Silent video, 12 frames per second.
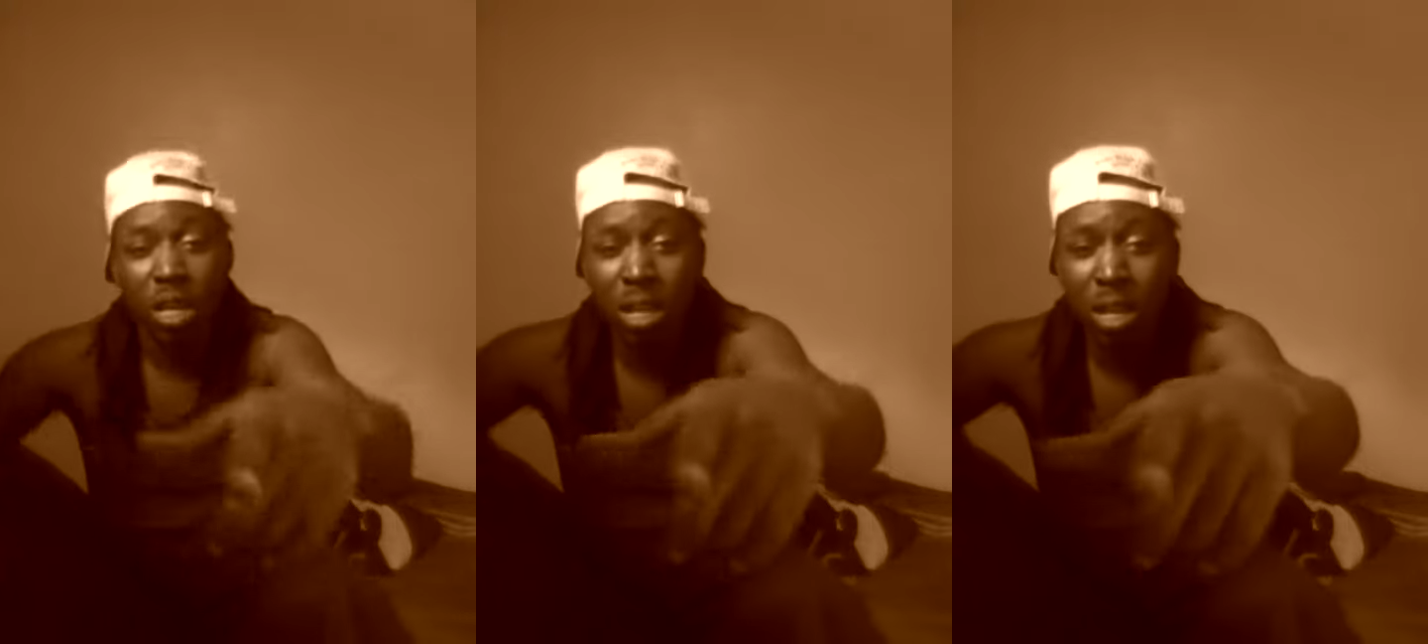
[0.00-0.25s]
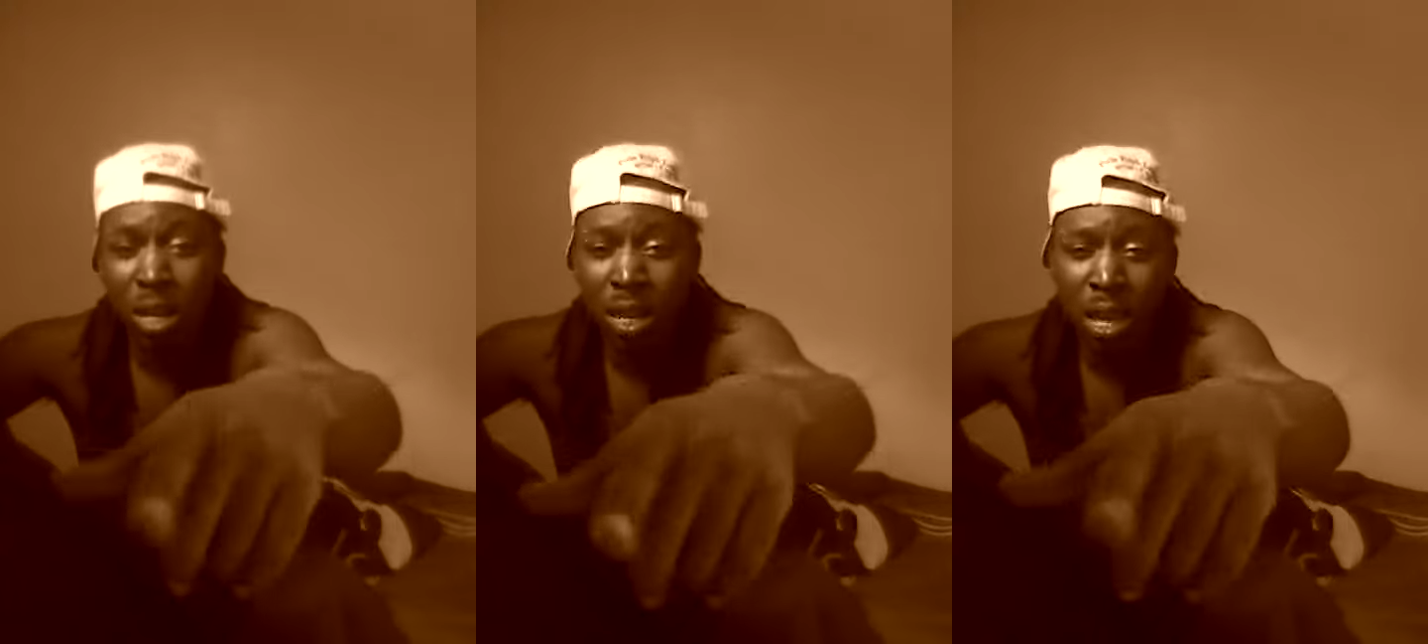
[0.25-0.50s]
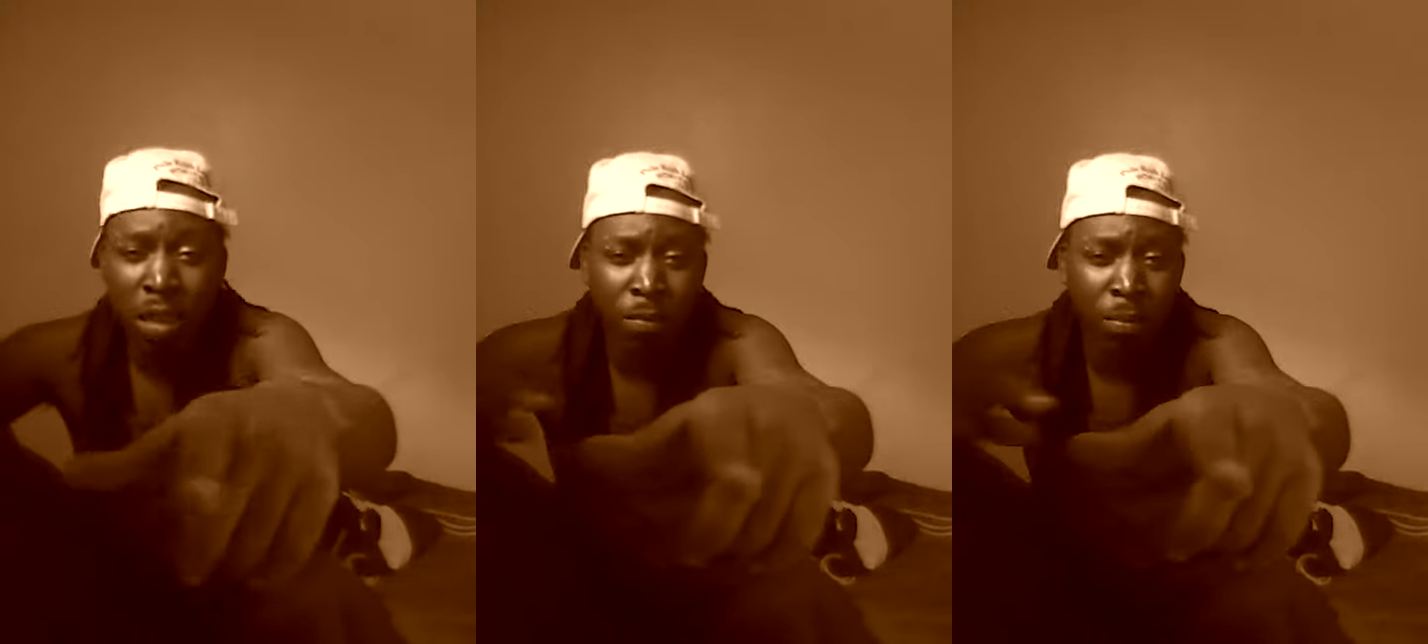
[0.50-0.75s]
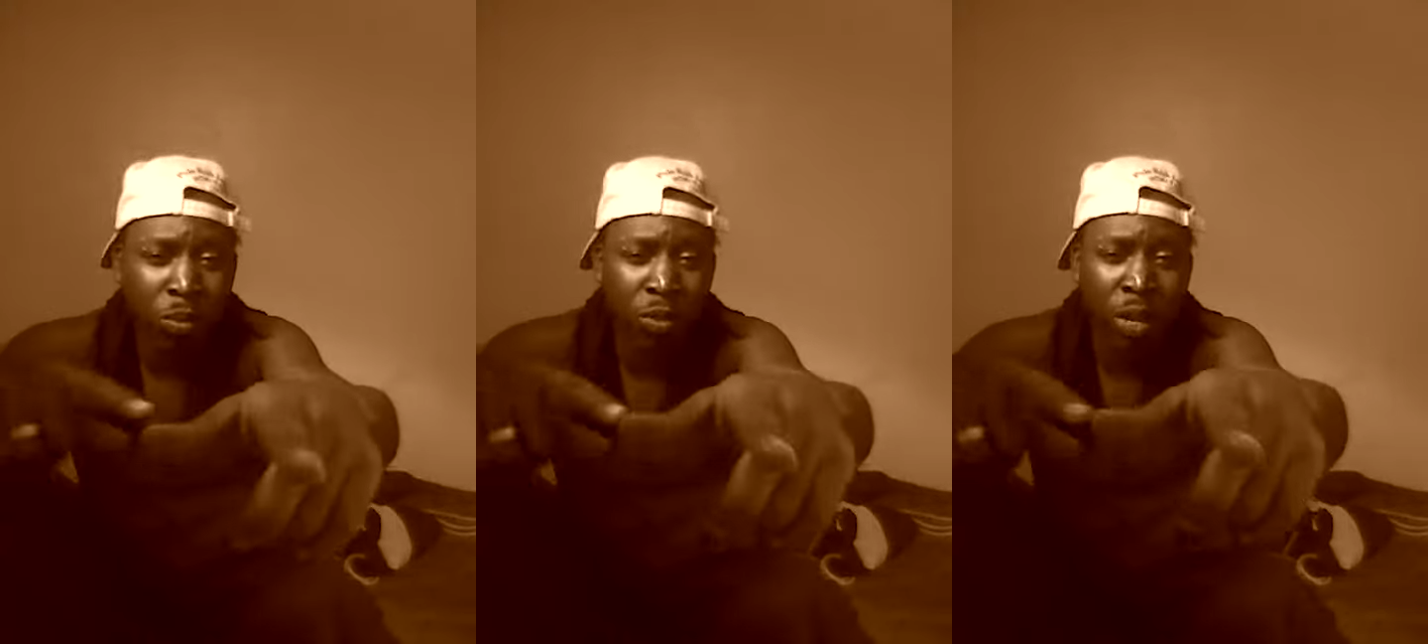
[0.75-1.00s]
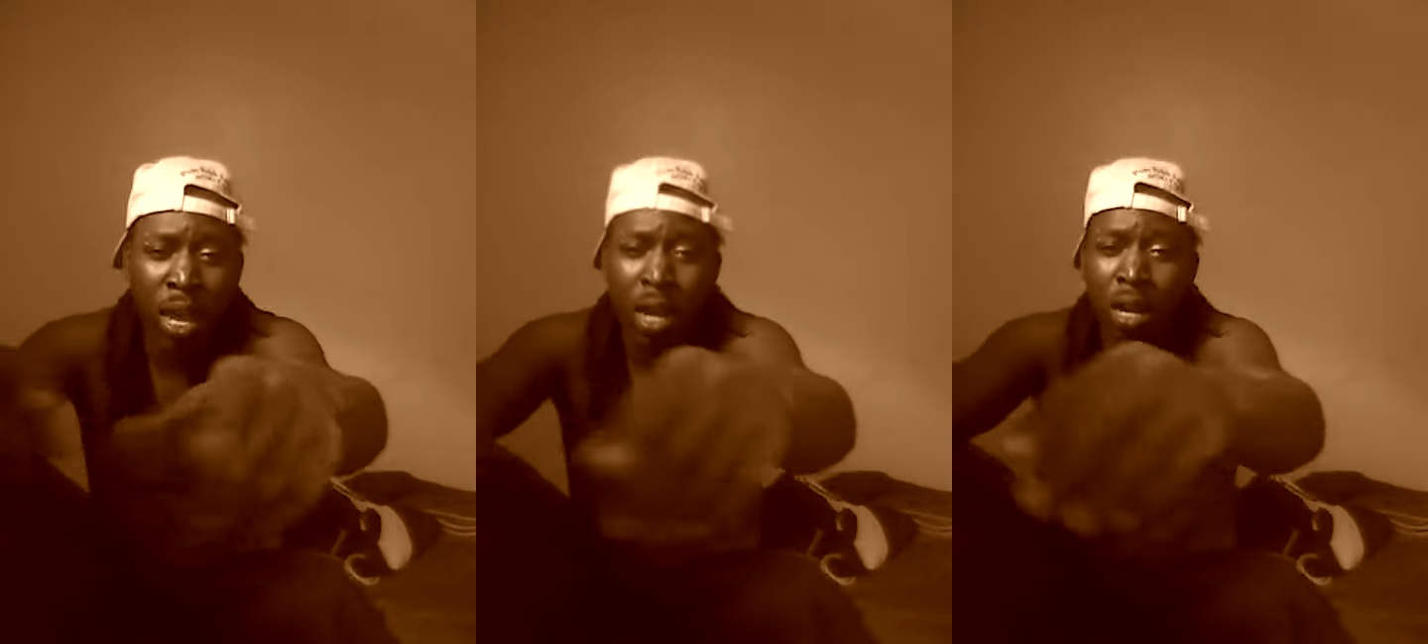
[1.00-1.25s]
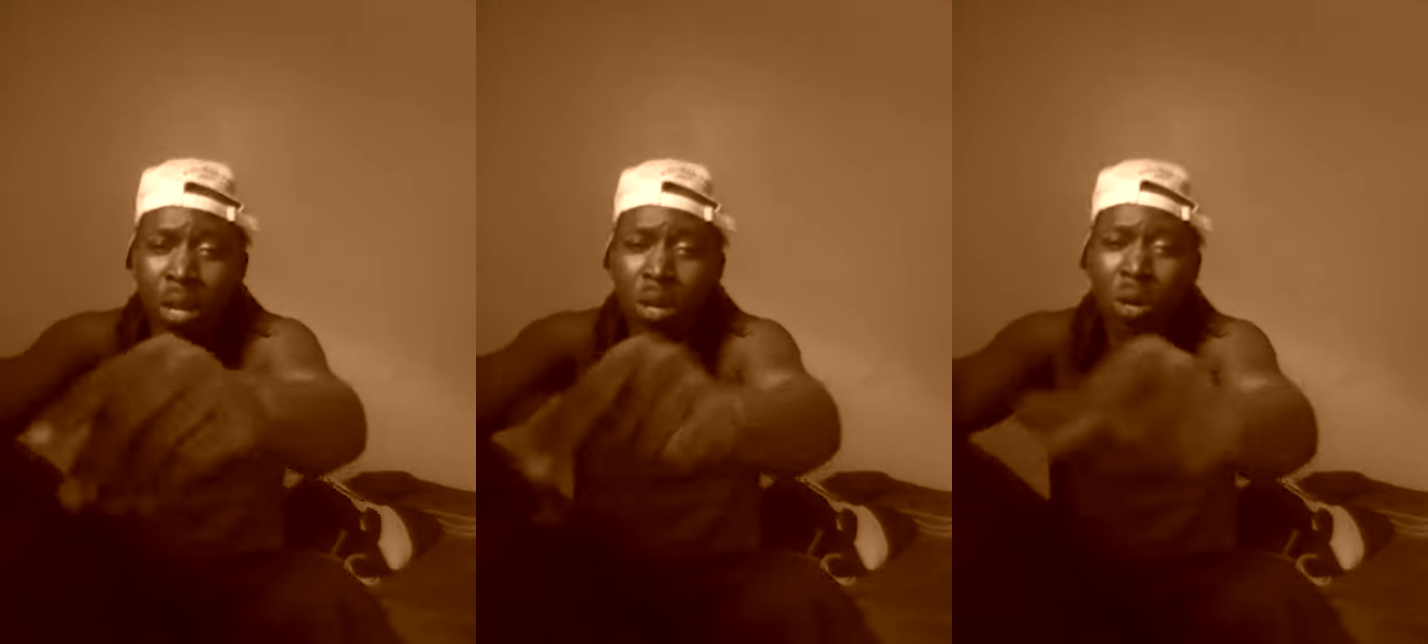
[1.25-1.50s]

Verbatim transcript: You love him trying to